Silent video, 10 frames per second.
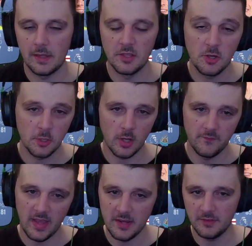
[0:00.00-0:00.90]
you could have
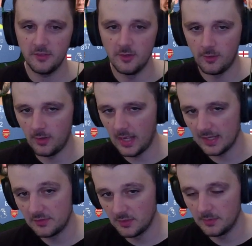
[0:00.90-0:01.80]
gone for Edison or
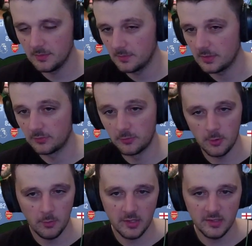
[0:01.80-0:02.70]
Alisson.
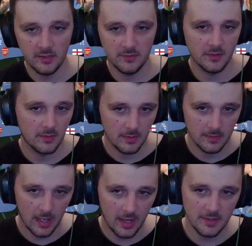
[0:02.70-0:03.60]
Don't know what it is.
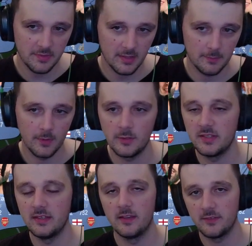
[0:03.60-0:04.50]
I think
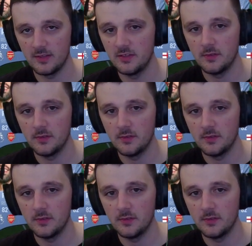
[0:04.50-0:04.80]
Martinez is